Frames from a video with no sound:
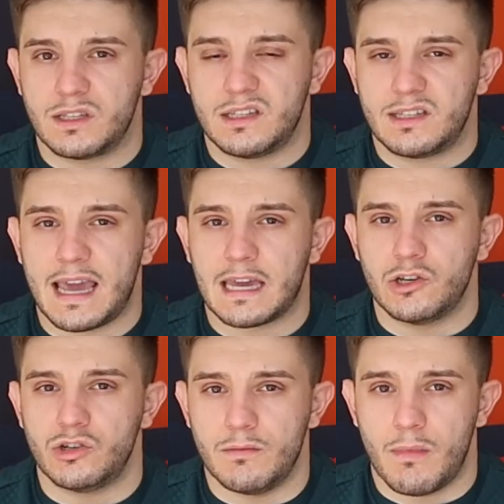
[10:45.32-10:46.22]
the
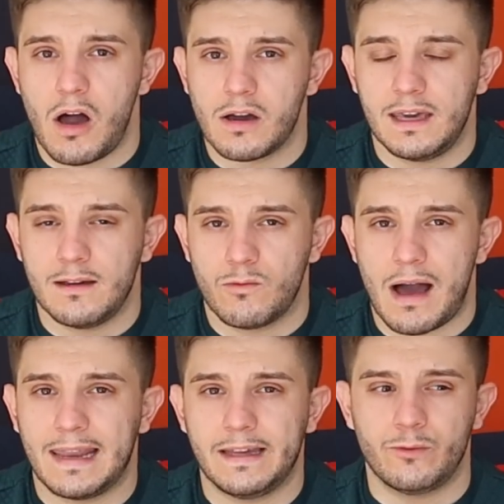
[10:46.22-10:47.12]
secondary market?
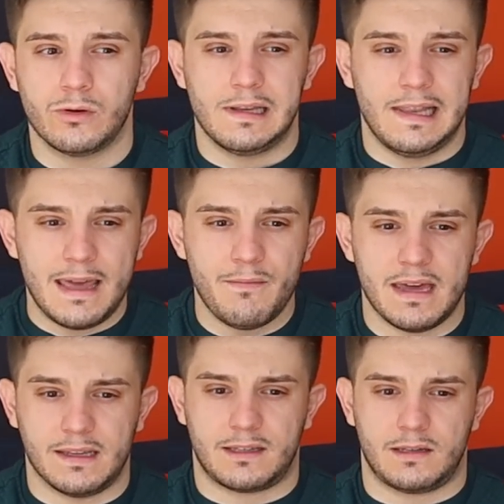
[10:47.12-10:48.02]
Well, it would
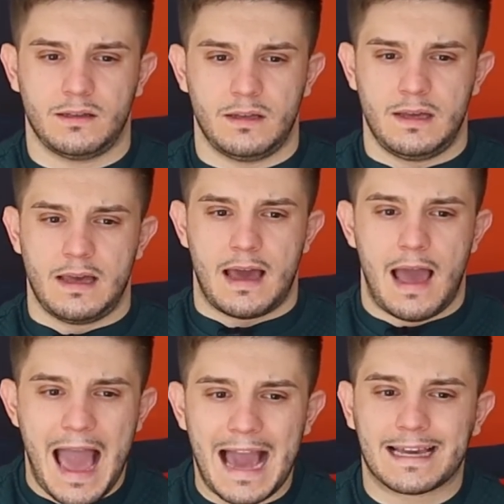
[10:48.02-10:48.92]
limit
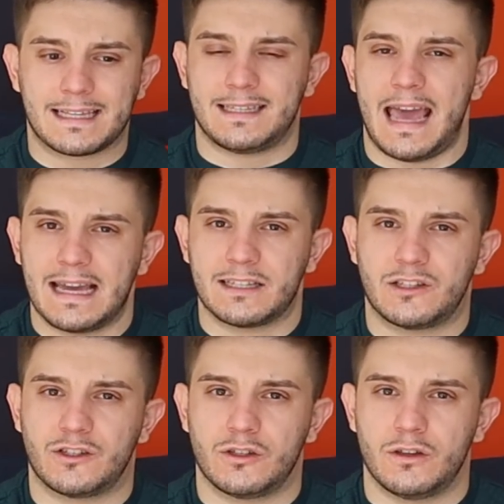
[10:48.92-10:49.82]

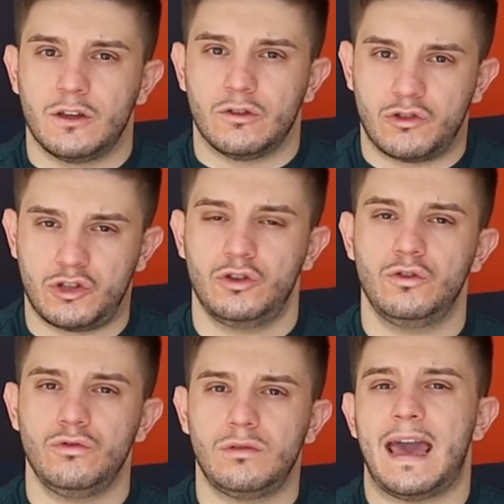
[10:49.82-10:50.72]
access
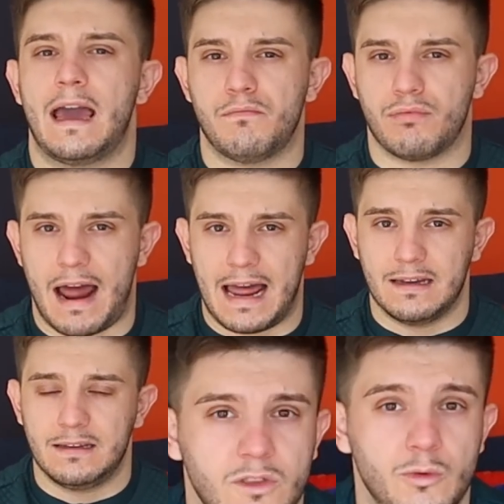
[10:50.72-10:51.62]
to their
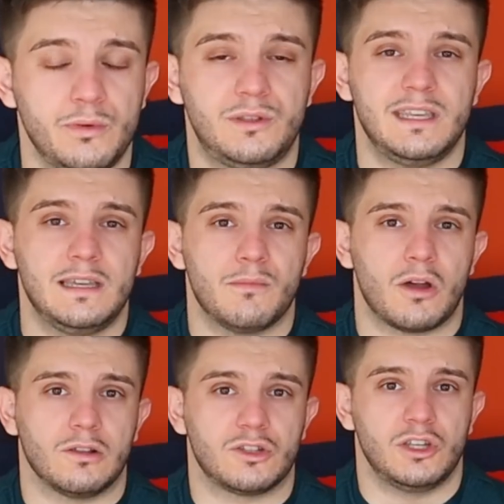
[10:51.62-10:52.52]
brand. The boutique
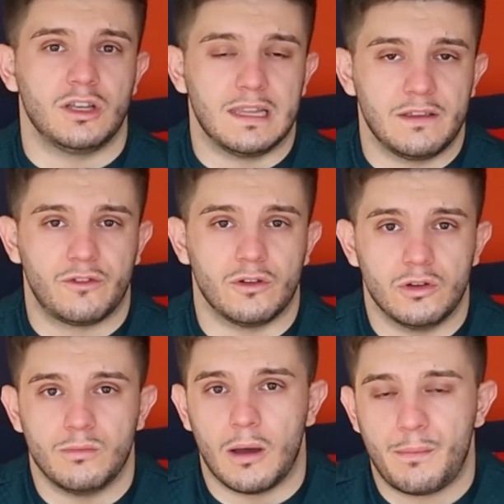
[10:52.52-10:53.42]
model, certainly
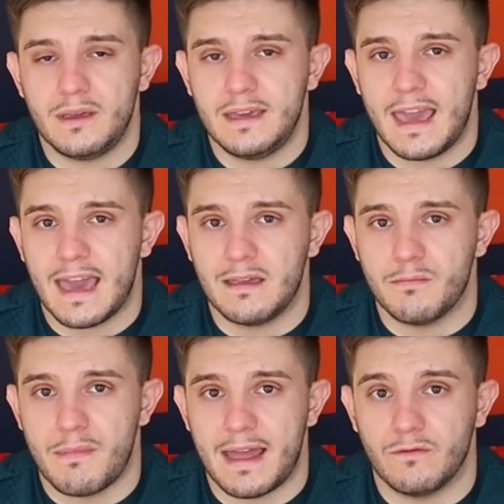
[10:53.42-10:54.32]
for Audemars Piguet,
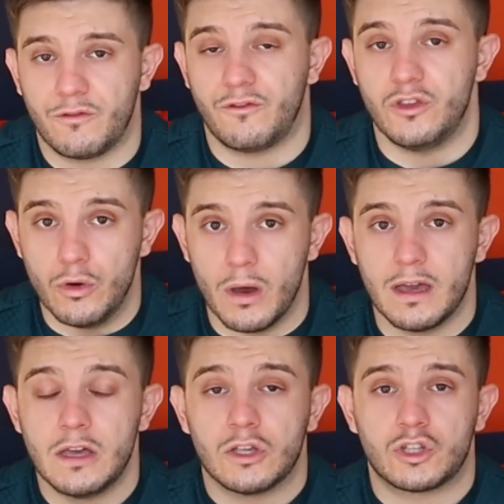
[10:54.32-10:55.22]
meant
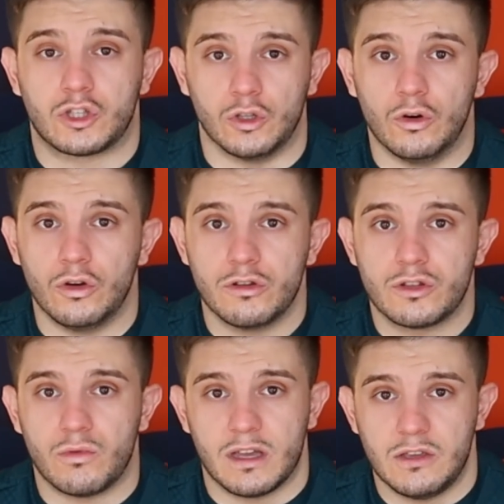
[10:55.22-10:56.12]
fewer
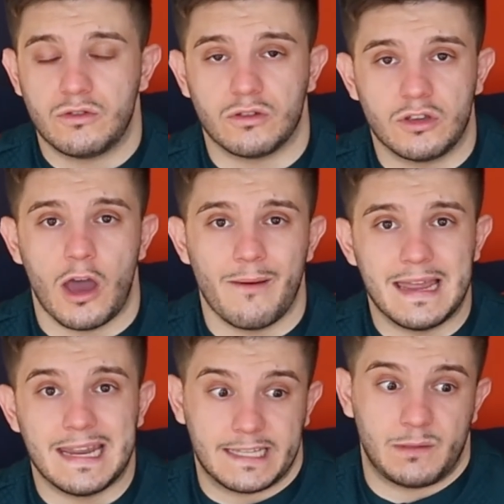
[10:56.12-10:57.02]
stores where you could go
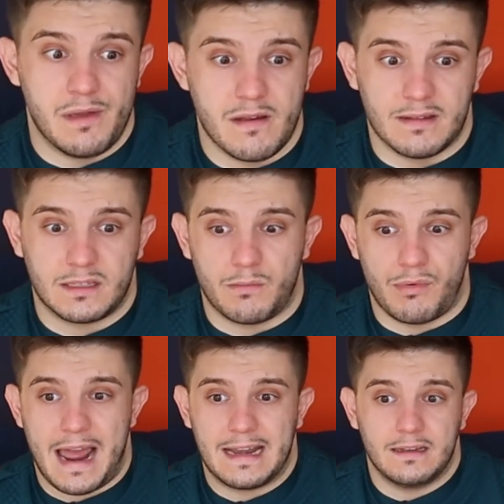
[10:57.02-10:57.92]
in, experience the
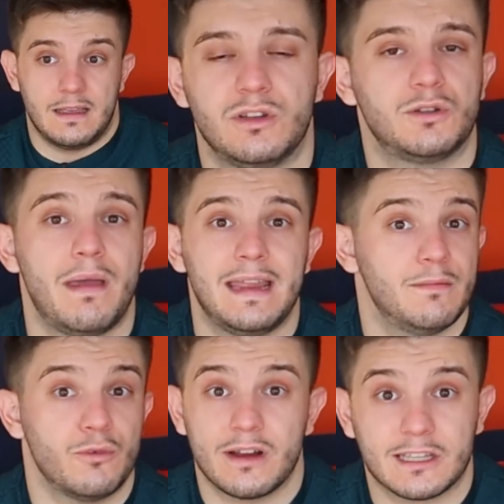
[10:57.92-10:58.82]
brand, which made
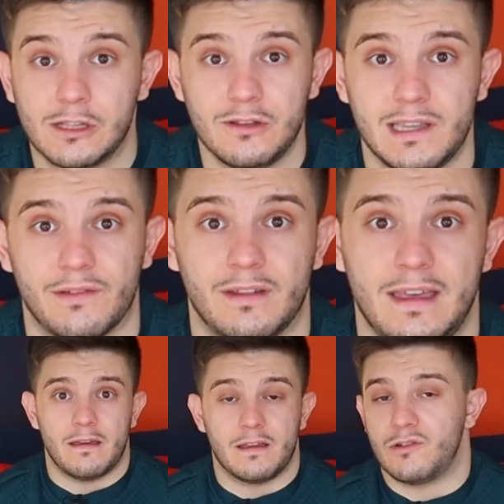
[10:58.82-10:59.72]
it more exclusive.
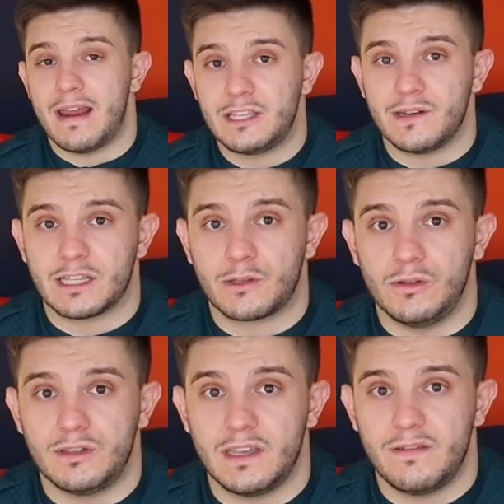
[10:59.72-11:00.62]
A greater
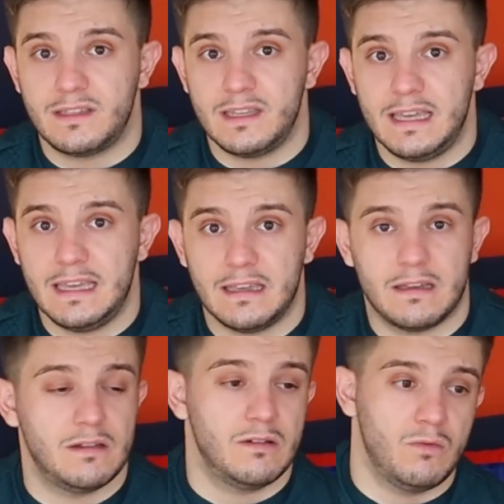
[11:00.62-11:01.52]
exclusivity,
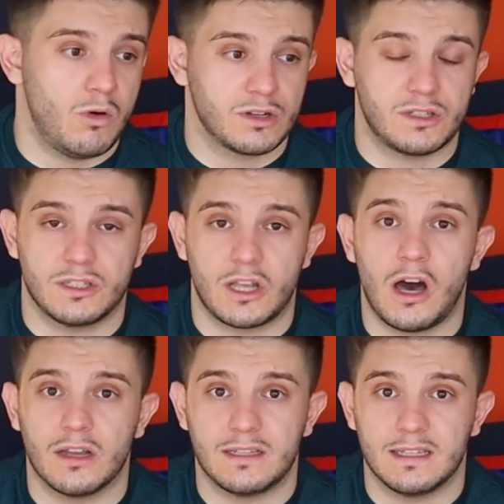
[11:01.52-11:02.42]
a watch that's
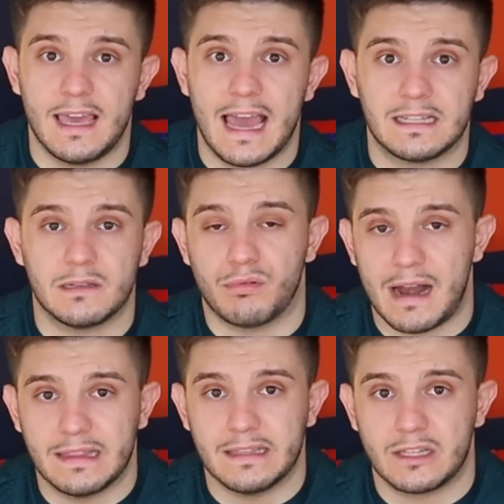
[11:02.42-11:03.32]
harder to get, a
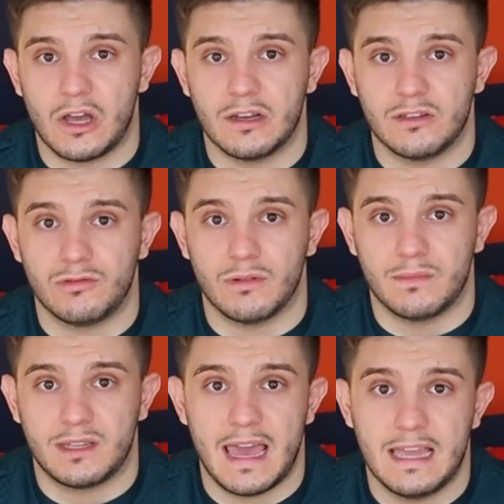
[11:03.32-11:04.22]
brand that's harder to
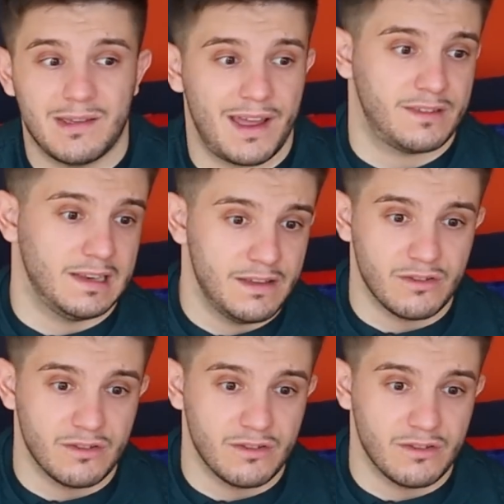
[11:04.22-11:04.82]
obtain. You have to live